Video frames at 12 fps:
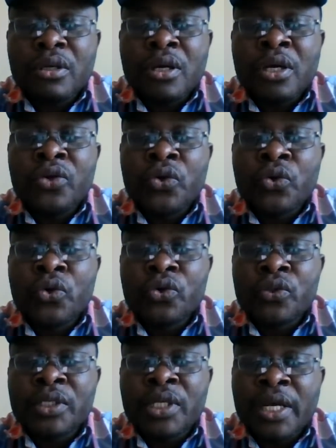Enugu
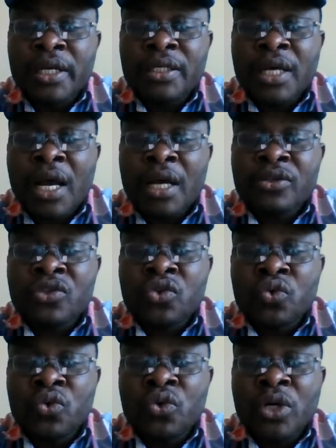State has
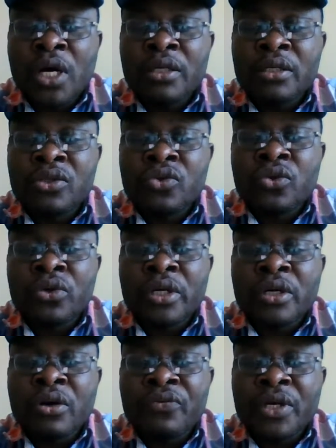2 and the 2
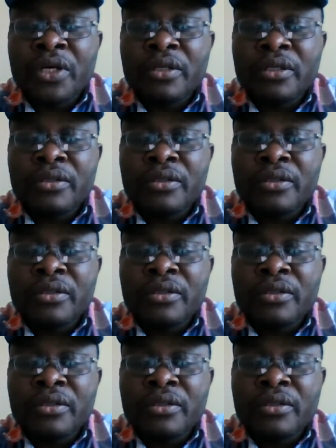recovered.